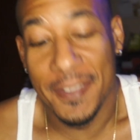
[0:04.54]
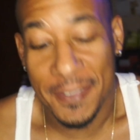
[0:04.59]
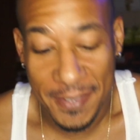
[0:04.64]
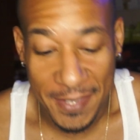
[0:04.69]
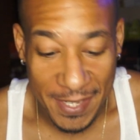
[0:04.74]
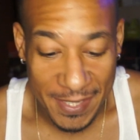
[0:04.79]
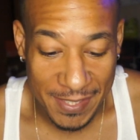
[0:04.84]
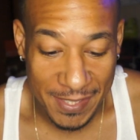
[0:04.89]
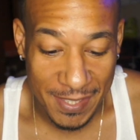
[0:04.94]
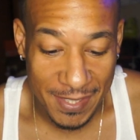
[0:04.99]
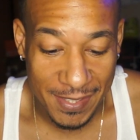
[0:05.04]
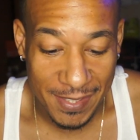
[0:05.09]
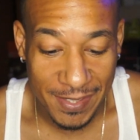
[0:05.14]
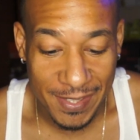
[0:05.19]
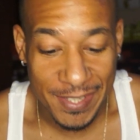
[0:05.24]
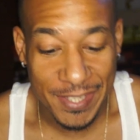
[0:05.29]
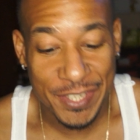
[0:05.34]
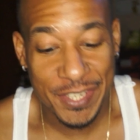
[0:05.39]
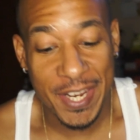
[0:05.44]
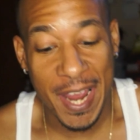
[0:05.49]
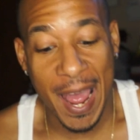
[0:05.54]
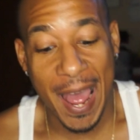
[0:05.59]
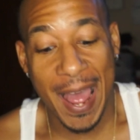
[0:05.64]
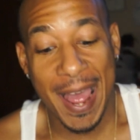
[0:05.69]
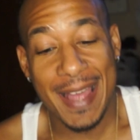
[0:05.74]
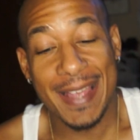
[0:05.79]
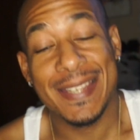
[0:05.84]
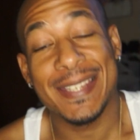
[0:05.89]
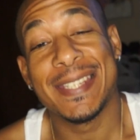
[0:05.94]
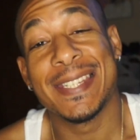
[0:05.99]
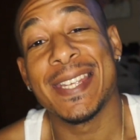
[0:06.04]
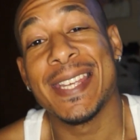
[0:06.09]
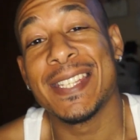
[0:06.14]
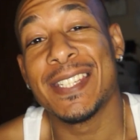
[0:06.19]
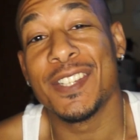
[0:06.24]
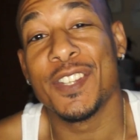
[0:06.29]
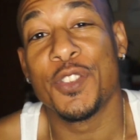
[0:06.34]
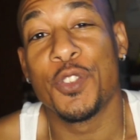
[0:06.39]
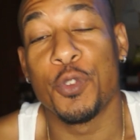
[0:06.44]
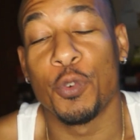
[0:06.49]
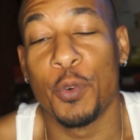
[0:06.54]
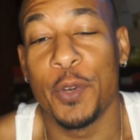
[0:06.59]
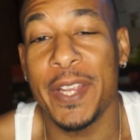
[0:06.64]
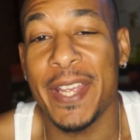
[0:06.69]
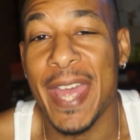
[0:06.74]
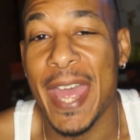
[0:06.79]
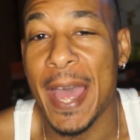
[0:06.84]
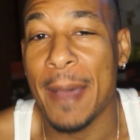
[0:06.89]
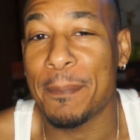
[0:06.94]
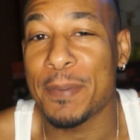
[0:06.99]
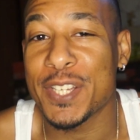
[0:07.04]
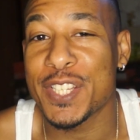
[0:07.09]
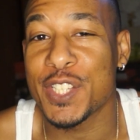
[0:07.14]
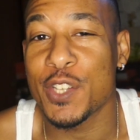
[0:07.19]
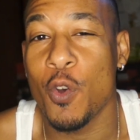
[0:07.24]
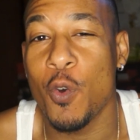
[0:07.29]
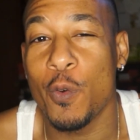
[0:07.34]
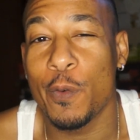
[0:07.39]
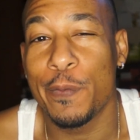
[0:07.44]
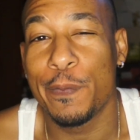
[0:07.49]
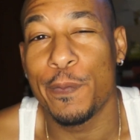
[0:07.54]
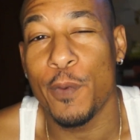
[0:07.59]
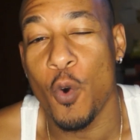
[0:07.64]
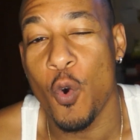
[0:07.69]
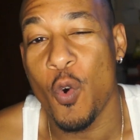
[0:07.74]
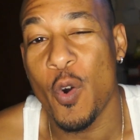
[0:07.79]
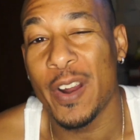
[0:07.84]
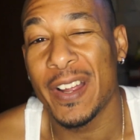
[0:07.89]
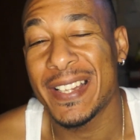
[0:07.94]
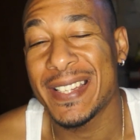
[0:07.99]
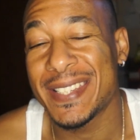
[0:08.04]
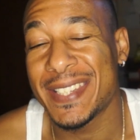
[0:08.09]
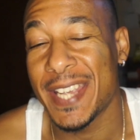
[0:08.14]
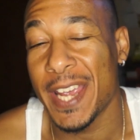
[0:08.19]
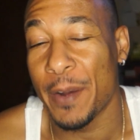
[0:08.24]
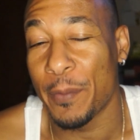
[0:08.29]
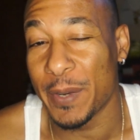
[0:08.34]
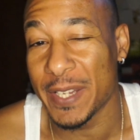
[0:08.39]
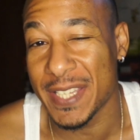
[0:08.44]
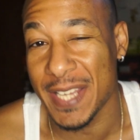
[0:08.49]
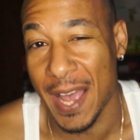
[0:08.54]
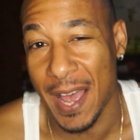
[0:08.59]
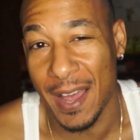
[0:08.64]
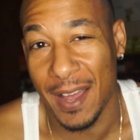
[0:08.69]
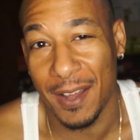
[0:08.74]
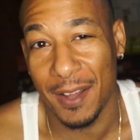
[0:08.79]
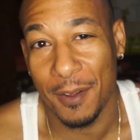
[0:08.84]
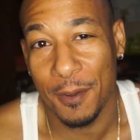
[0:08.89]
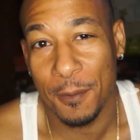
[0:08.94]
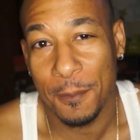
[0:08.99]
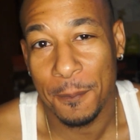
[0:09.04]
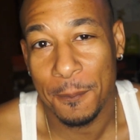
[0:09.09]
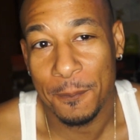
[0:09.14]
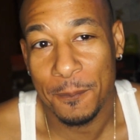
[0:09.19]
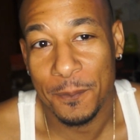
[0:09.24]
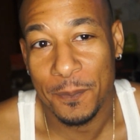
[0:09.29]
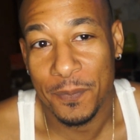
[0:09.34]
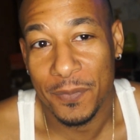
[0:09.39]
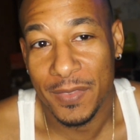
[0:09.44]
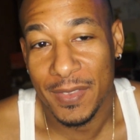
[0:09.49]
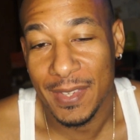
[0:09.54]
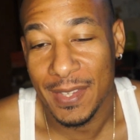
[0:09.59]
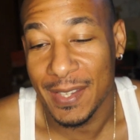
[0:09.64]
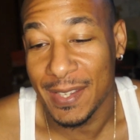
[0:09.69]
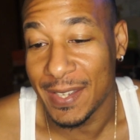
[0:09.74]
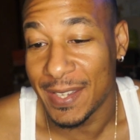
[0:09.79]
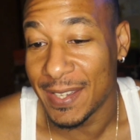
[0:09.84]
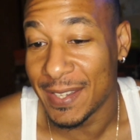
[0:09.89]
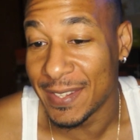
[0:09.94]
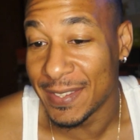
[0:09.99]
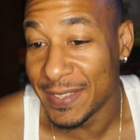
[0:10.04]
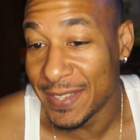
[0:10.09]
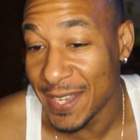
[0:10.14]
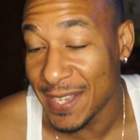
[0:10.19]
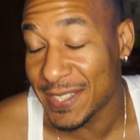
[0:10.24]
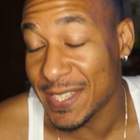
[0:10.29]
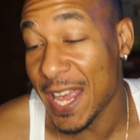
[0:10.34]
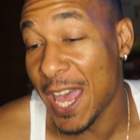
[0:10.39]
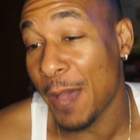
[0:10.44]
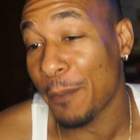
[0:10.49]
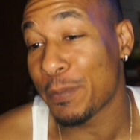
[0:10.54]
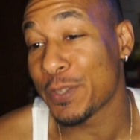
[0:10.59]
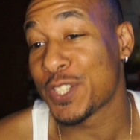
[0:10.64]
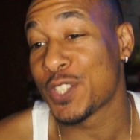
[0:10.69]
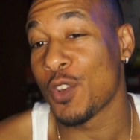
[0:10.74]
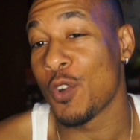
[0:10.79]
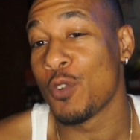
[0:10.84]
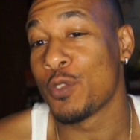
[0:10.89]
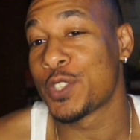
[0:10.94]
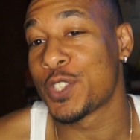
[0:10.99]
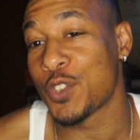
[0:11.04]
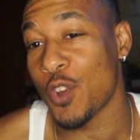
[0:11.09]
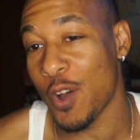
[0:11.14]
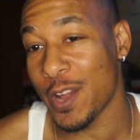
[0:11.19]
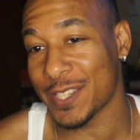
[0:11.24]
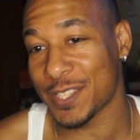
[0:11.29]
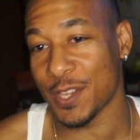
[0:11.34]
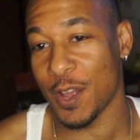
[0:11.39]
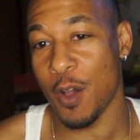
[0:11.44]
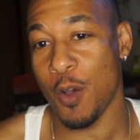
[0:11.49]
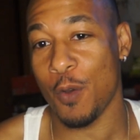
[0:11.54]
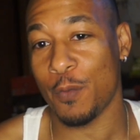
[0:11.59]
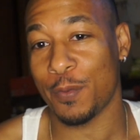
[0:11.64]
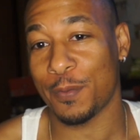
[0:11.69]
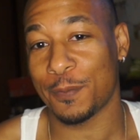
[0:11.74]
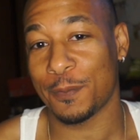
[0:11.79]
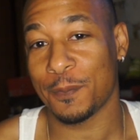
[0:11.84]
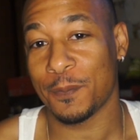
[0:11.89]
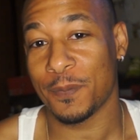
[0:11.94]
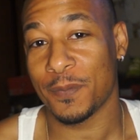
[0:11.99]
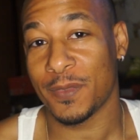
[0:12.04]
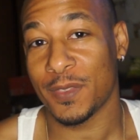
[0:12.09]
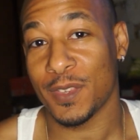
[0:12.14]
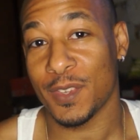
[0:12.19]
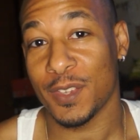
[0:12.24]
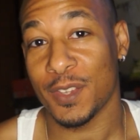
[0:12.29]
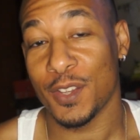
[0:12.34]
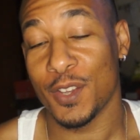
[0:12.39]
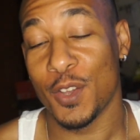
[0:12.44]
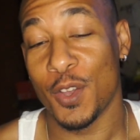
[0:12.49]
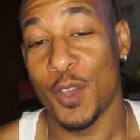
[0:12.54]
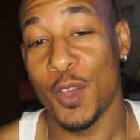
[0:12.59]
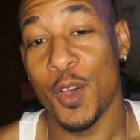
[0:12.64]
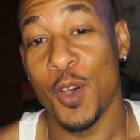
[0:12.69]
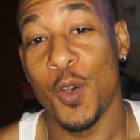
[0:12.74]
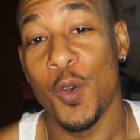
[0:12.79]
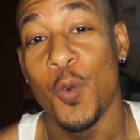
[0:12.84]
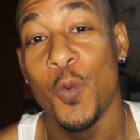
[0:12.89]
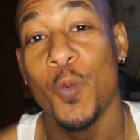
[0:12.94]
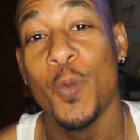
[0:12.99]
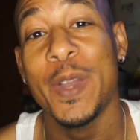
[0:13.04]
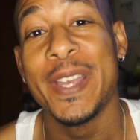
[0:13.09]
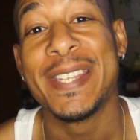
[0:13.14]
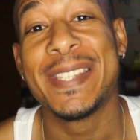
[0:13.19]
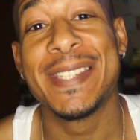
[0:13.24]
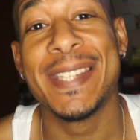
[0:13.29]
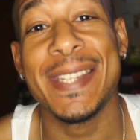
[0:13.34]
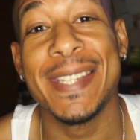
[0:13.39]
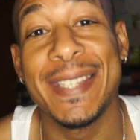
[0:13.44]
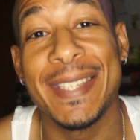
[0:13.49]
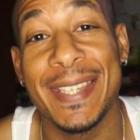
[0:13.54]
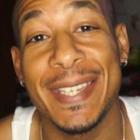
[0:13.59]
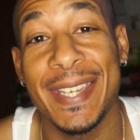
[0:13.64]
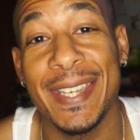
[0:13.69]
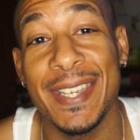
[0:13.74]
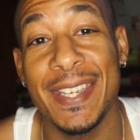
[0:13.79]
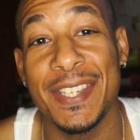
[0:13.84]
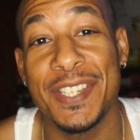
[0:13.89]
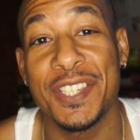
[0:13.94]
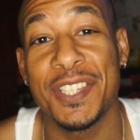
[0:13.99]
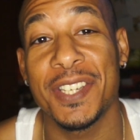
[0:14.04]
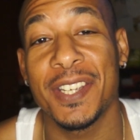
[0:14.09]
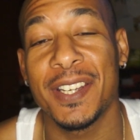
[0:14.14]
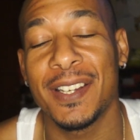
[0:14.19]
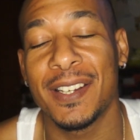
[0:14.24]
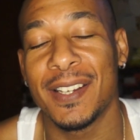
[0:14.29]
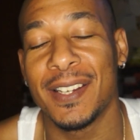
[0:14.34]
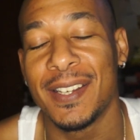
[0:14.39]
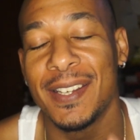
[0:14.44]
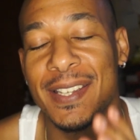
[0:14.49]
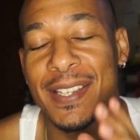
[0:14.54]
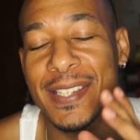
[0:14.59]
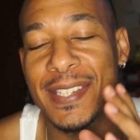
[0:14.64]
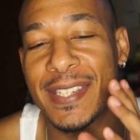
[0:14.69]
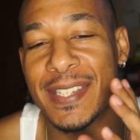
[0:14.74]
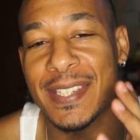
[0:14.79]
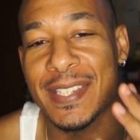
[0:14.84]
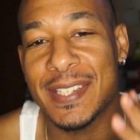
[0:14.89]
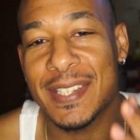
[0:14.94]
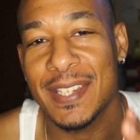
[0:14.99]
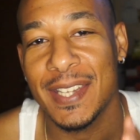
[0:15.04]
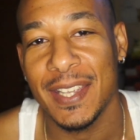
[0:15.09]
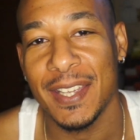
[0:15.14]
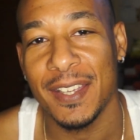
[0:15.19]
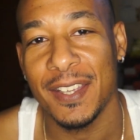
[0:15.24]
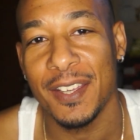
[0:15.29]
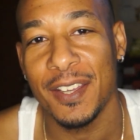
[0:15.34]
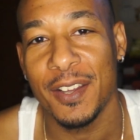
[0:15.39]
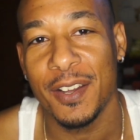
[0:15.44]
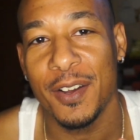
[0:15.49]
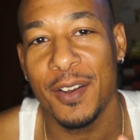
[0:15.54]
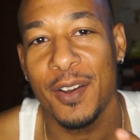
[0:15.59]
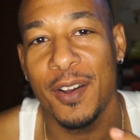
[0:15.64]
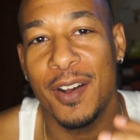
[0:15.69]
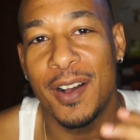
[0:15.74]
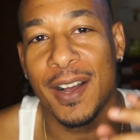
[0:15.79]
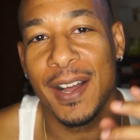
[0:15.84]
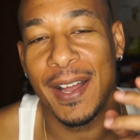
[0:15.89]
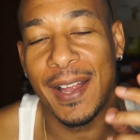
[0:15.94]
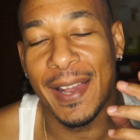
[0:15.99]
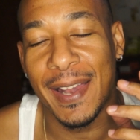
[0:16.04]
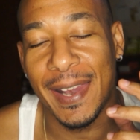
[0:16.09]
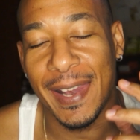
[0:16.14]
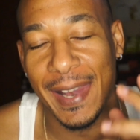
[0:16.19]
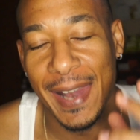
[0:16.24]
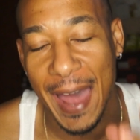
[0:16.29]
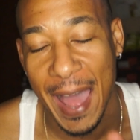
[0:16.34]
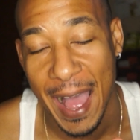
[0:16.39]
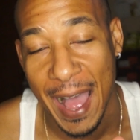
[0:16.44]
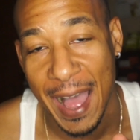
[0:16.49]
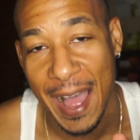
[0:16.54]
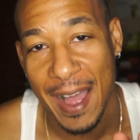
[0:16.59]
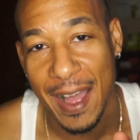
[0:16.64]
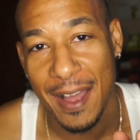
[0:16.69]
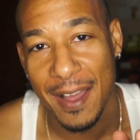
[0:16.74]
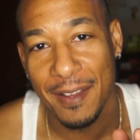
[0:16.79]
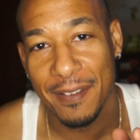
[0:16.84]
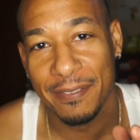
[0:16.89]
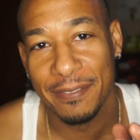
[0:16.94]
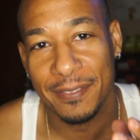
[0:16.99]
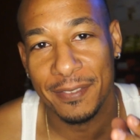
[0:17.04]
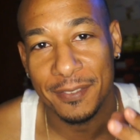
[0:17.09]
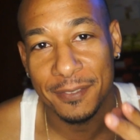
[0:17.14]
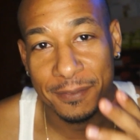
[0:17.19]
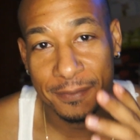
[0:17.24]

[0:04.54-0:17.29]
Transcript: this is the Shy Season 3, Episode 4, Terror Time. And this episode starts off, we see Keisha is still alive.